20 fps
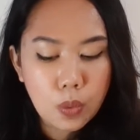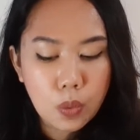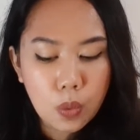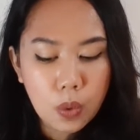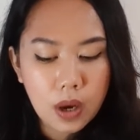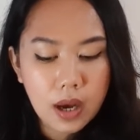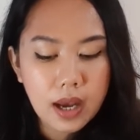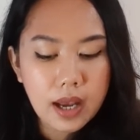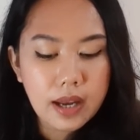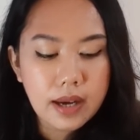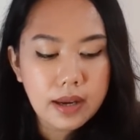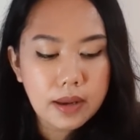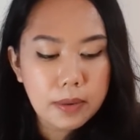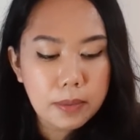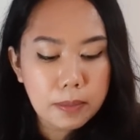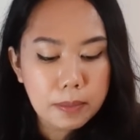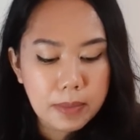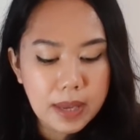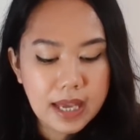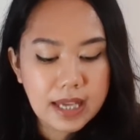And
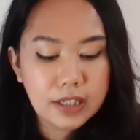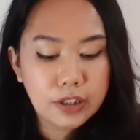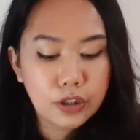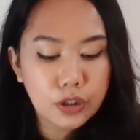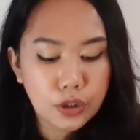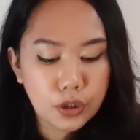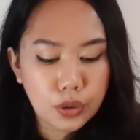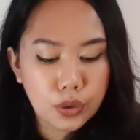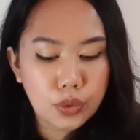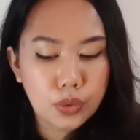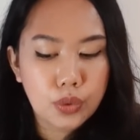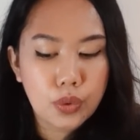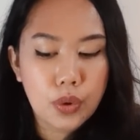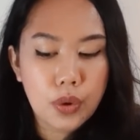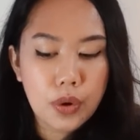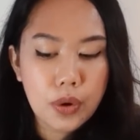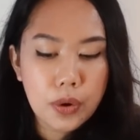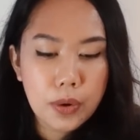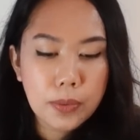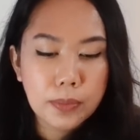what makes
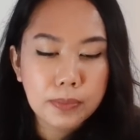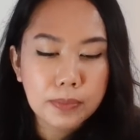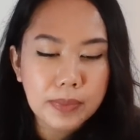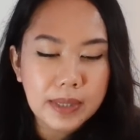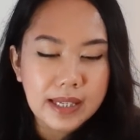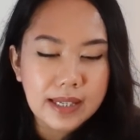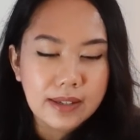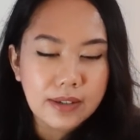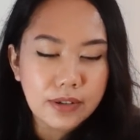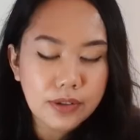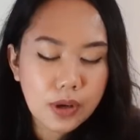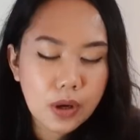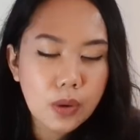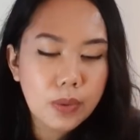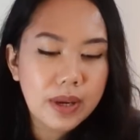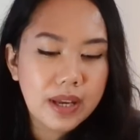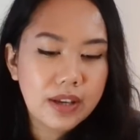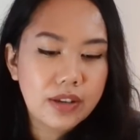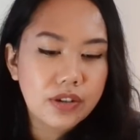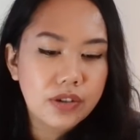you be
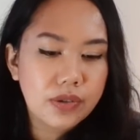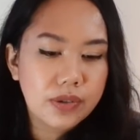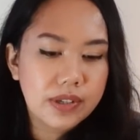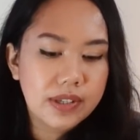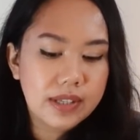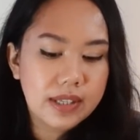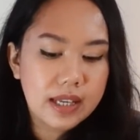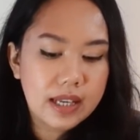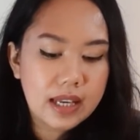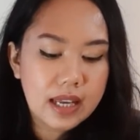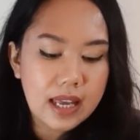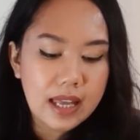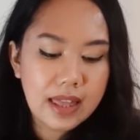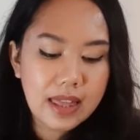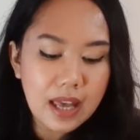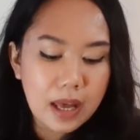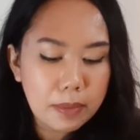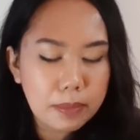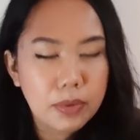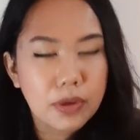so interested
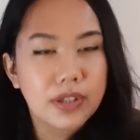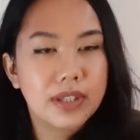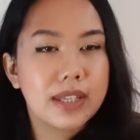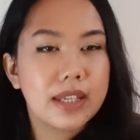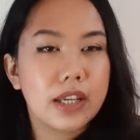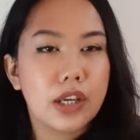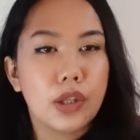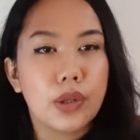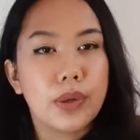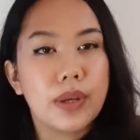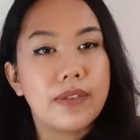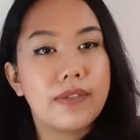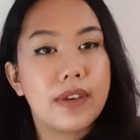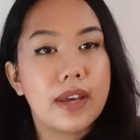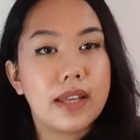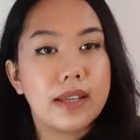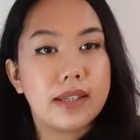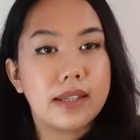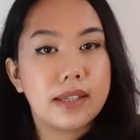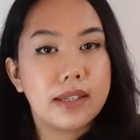in that particular
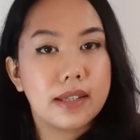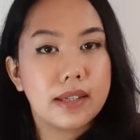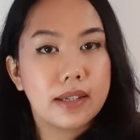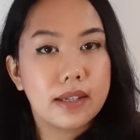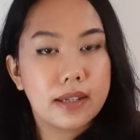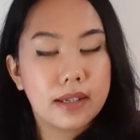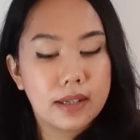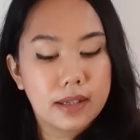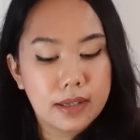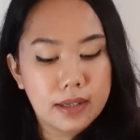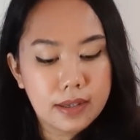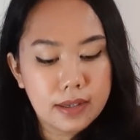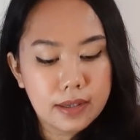event?